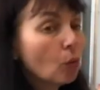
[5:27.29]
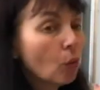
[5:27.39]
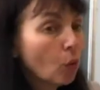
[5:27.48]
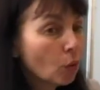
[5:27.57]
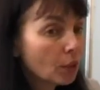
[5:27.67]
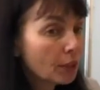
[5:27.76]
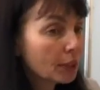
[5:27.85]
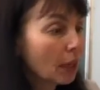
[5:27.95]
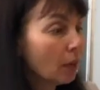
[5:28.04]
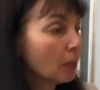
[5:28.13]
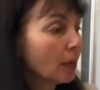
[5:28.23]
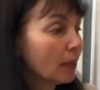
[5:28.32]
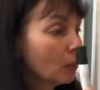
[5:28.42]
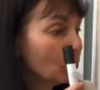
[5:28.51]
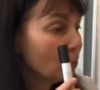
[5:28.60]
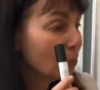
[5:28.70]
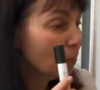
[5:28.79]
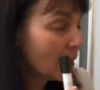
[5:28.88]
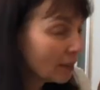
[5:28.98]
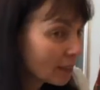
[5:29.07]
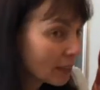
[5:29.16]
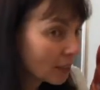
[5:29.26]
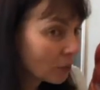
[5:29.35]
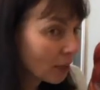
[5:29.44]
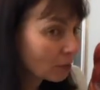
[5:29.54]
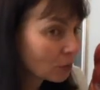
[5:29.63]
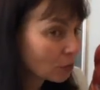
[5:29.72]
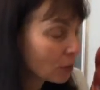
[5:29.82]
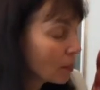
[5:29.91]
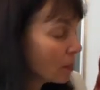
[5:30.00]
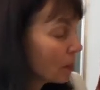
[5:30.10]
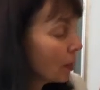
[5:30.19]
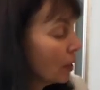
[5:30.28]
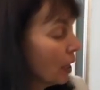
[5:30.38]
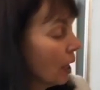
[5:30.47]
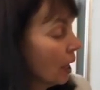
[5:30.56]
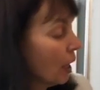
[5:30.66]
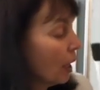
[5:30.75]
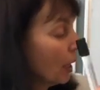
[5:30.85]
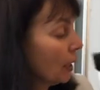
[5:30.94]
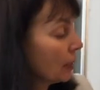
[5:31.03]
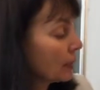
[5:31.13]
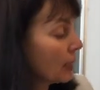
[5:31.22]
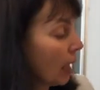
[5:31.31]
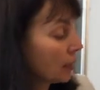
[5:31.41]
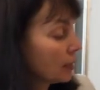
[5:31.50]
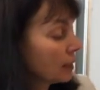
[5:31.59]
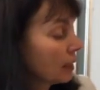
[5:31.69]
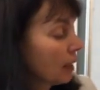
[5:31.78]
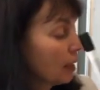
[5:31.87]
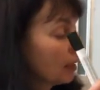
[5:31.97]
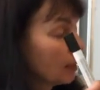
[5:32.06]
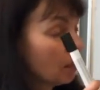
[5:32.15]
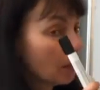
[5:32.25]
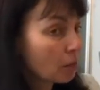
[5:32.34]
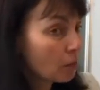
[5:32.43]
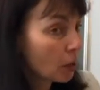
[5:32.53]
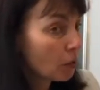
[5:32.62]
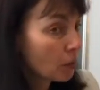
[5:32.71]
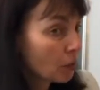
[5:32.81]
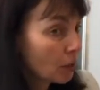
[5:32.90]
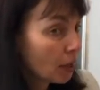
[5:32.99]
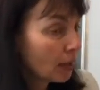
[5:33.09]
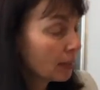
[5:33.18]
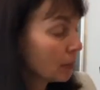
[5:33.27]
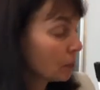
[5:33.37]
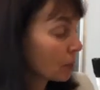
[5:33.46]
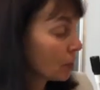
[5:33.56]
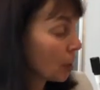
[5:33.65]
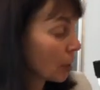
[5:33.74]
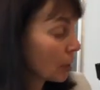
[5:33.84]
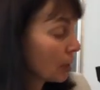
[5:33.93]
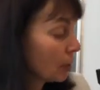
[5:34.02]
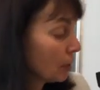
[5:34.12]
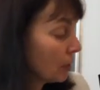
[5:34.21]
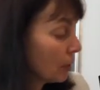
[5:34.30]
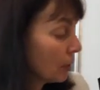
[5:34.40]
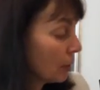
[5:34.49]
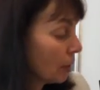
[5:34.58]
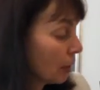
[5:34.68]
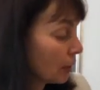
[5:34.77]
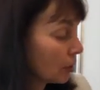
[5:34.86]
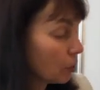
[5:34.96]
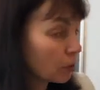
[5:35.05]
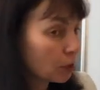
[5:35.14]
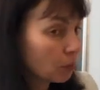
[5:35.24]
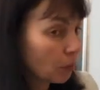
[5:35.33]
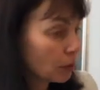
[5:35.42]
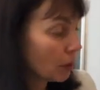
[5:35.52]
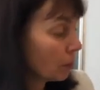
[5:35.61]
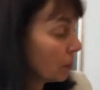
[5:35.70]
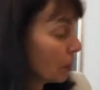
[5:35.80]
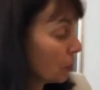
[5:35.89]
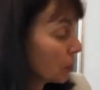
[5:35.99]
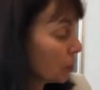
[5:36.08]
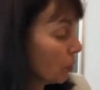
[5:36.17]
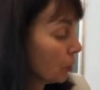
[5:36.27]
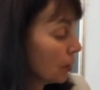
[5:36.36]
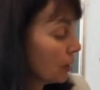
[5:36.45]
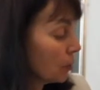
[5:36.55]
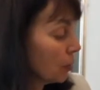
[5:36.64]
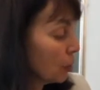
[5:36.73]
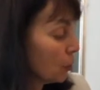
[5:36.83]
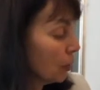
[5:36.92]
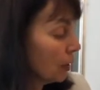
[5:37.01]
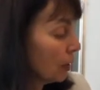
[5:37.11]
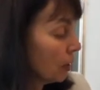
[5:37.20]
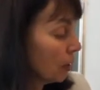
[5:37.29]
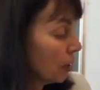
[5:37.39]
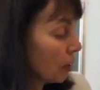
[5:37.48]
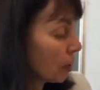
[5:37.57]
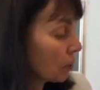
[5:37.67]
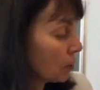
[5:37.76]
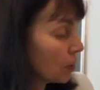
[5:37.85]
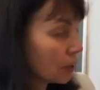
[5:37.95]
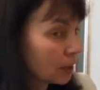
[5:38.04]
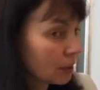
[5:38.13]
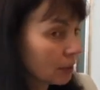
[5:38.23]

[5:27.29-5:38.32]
all the time, but the main thing you have to remember is that the mirror is the projection and correspondence between arms